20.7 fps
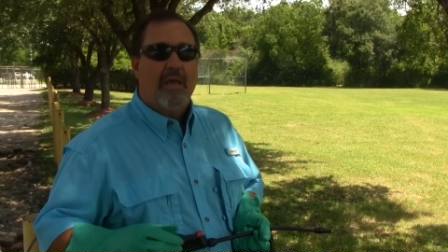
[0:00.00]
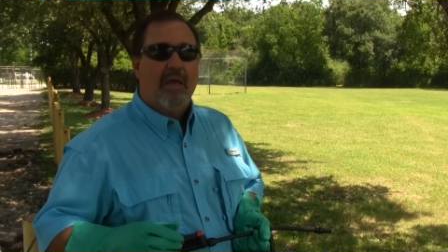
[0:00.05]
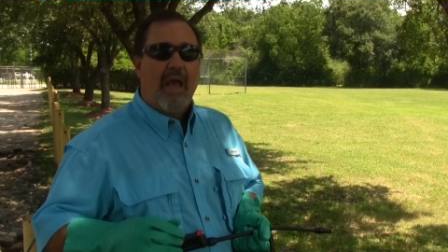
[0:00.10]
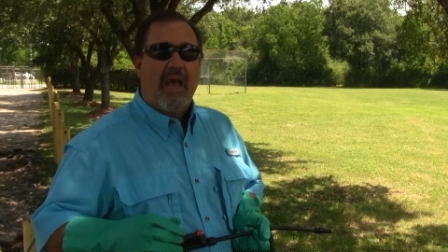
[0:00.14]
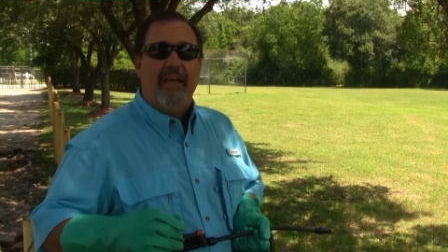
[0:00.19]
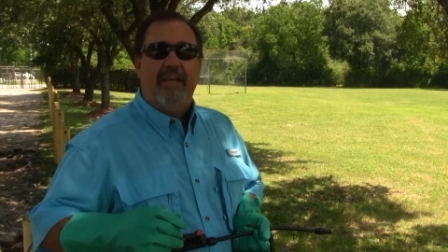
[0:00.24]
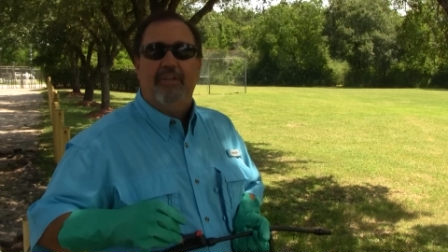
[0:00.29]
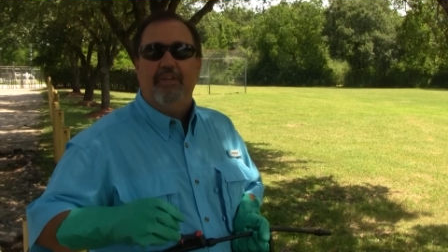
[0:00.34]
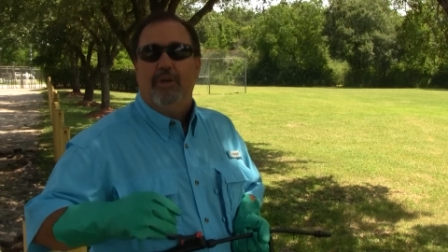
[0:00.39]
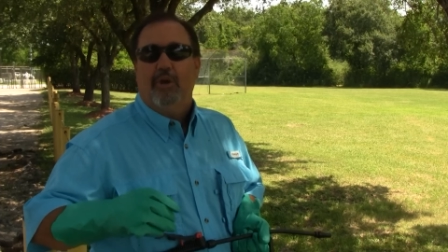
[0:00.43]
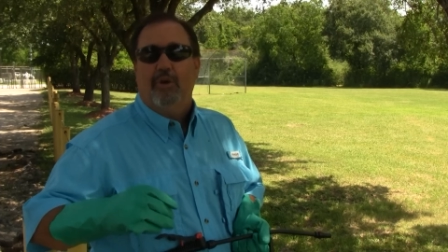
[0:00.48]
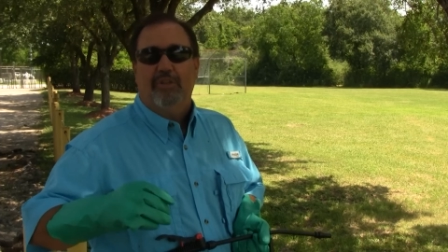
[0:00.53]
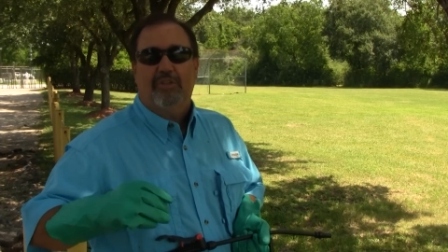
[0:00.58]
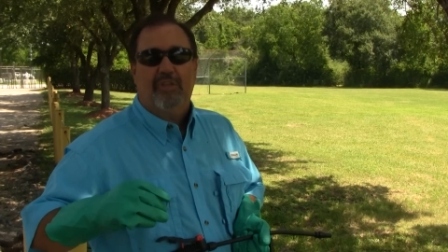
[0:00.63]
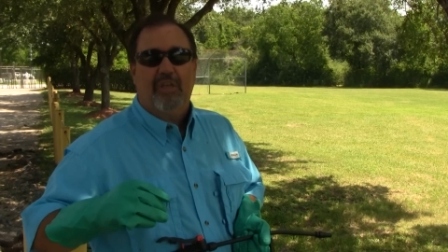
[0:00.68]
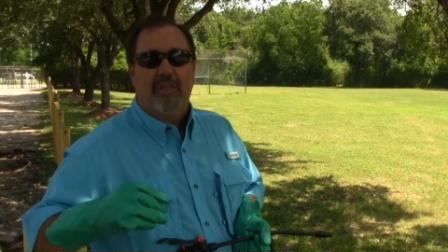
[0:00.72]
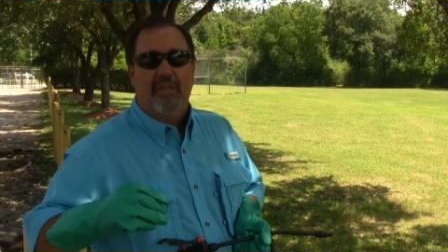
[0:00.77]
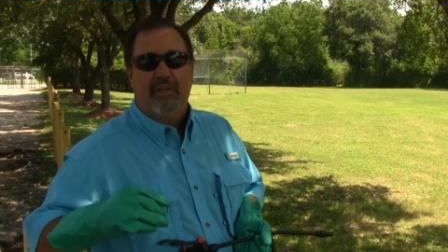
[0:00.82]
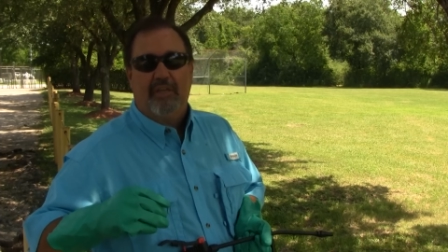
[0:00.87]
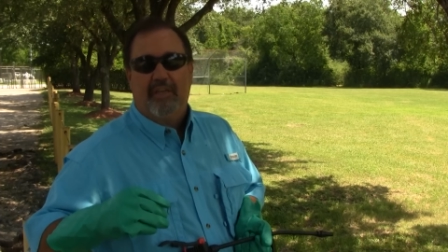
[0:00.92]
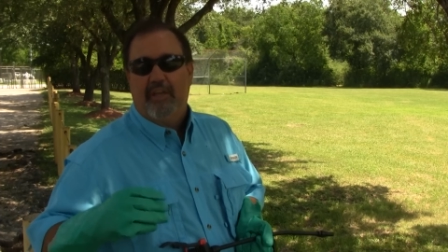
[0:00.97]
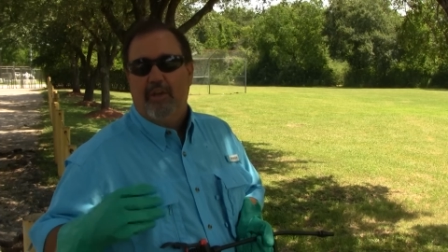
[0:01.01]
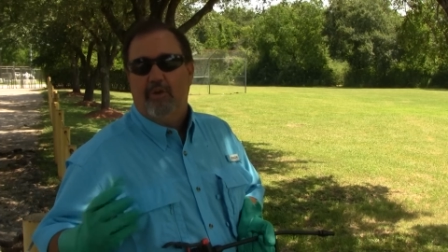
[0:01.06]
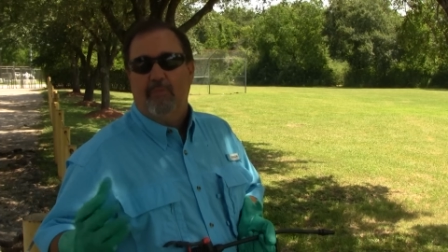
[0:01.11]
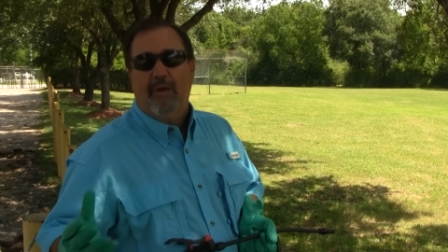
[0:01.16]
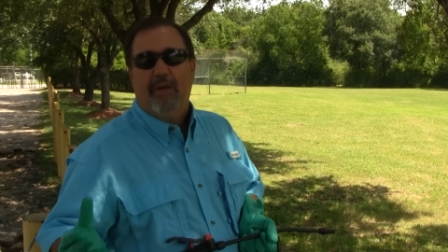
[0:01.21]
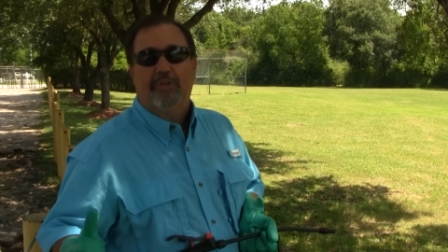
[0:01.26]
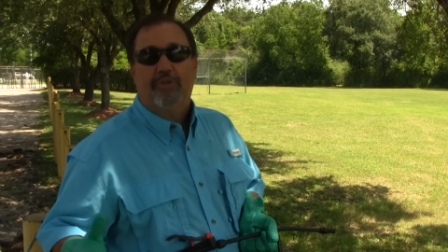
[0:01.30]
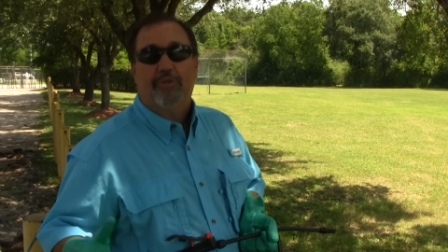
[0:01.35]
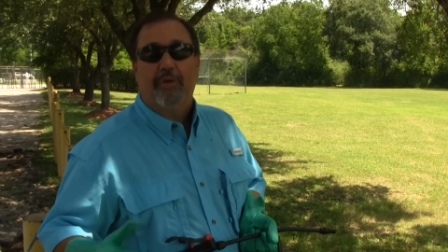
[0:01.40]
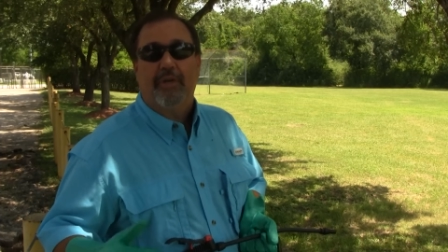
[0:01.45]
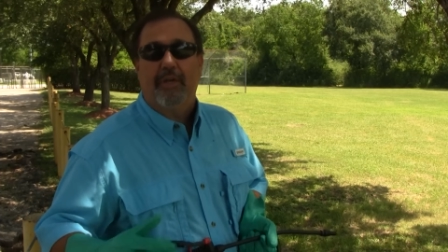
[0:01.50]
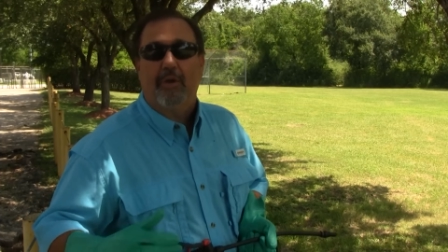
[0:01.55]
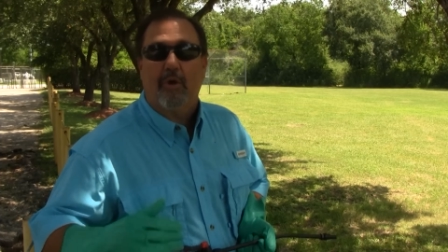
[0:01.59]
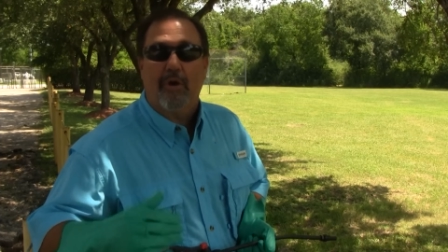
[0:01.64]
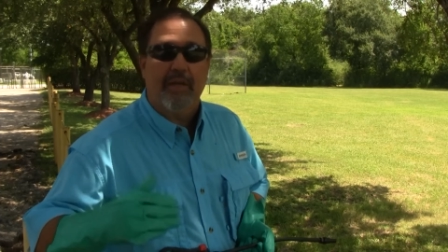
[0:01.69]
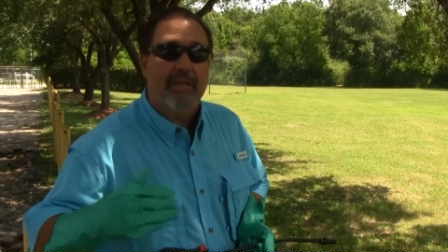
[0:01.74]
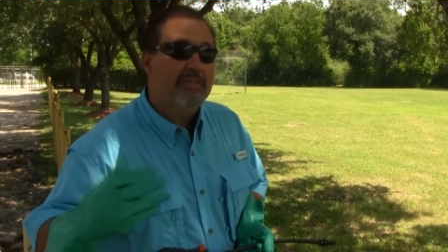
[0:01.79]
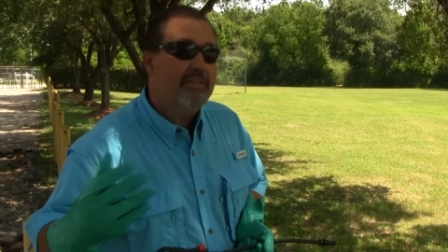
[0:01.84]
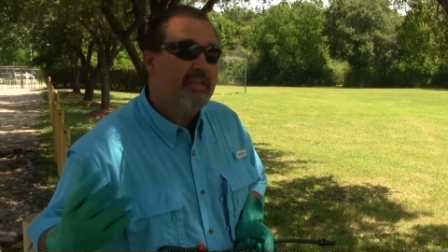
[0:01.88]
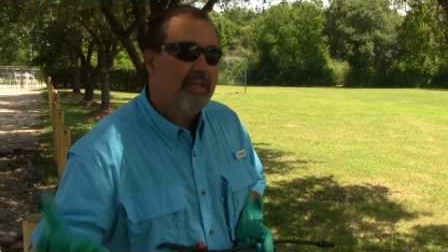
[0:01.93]
hey, you know, it's going to kill my tree,
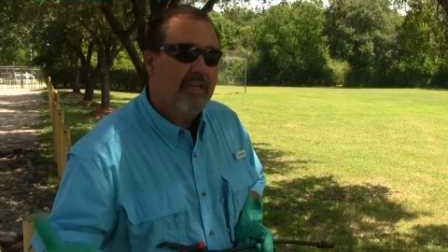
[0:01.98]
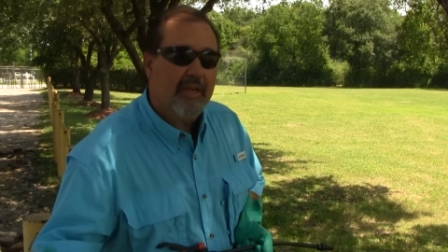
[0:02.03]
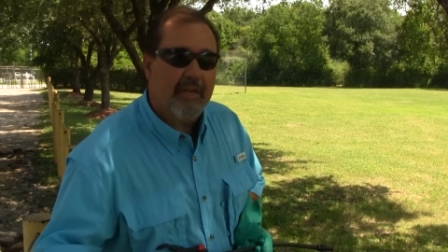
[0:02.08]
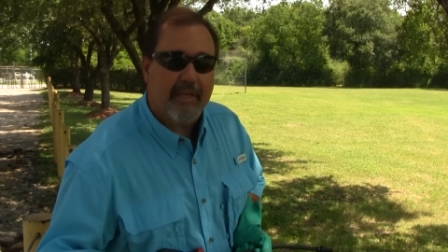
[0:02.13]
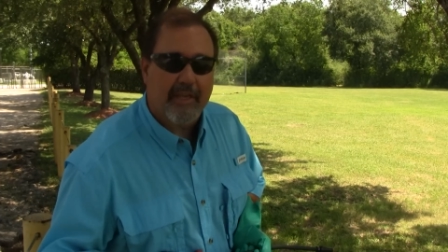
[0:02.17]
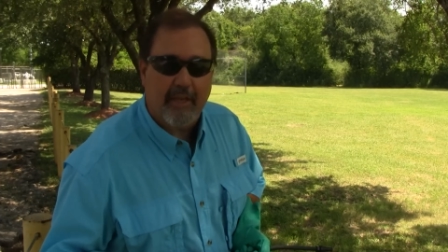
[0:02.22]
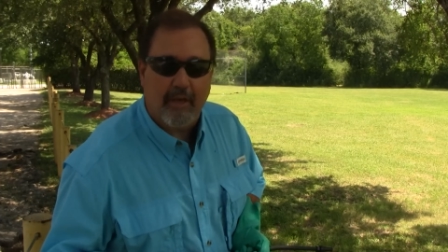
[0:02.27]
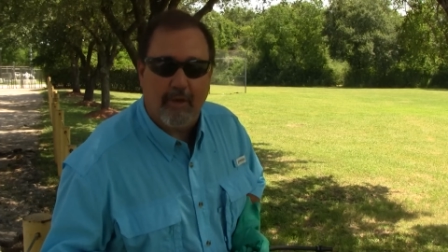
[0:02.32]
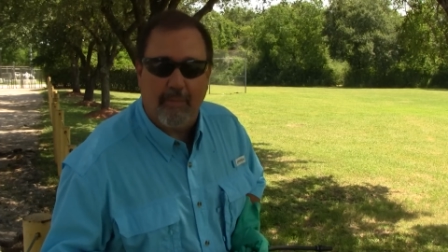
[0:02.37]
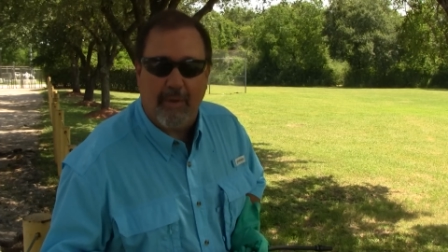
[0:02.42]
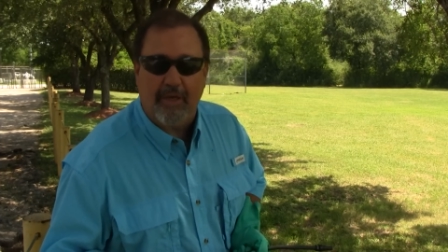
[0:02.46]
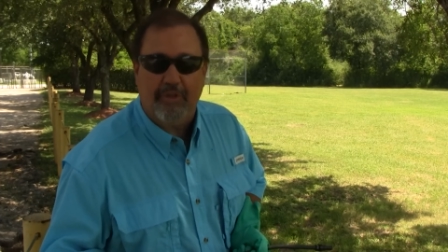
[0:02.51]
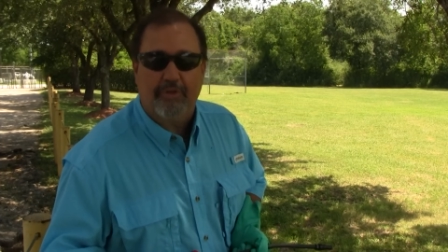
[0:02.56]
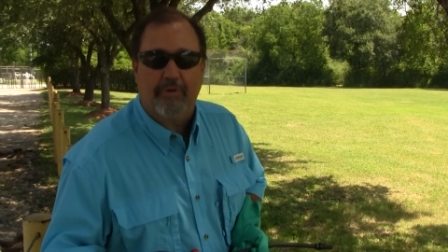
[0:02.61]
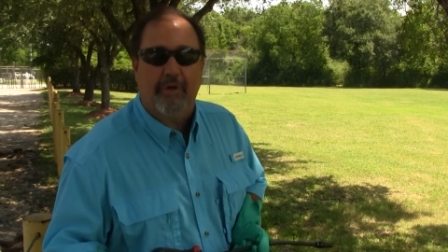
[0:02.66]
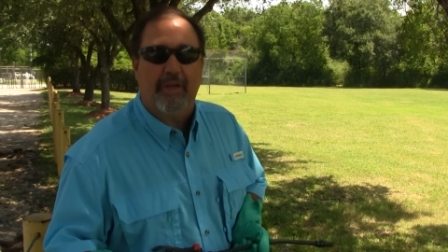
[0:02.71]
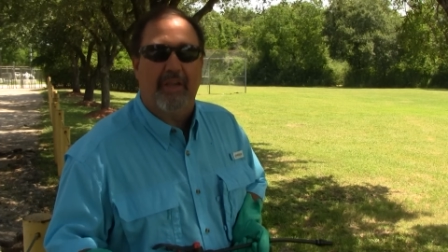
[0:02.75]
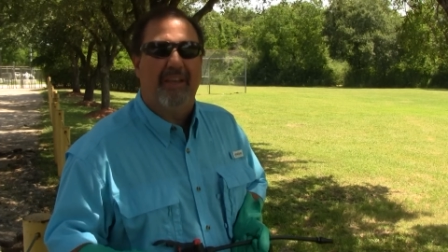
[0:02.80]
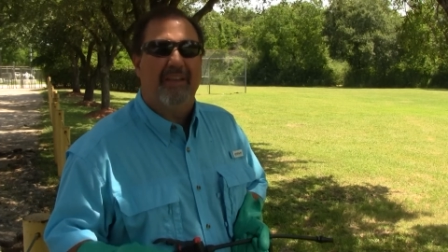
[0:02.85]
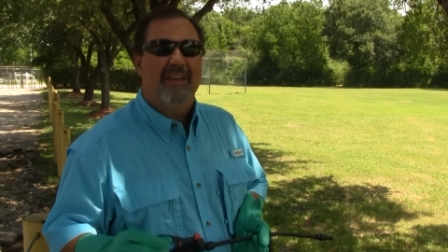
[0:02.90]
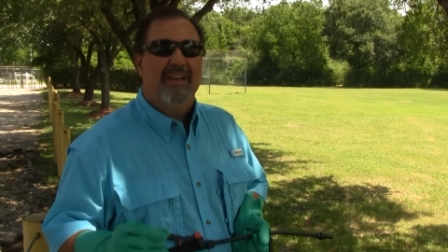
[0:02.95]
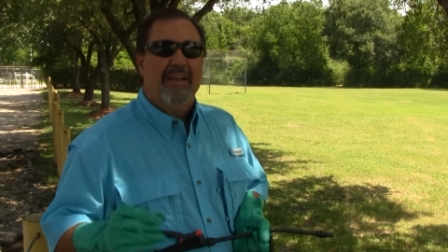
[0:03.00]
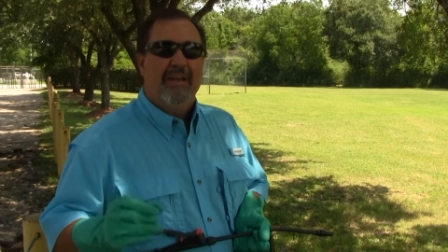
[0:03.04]
or is it going to kill my tree?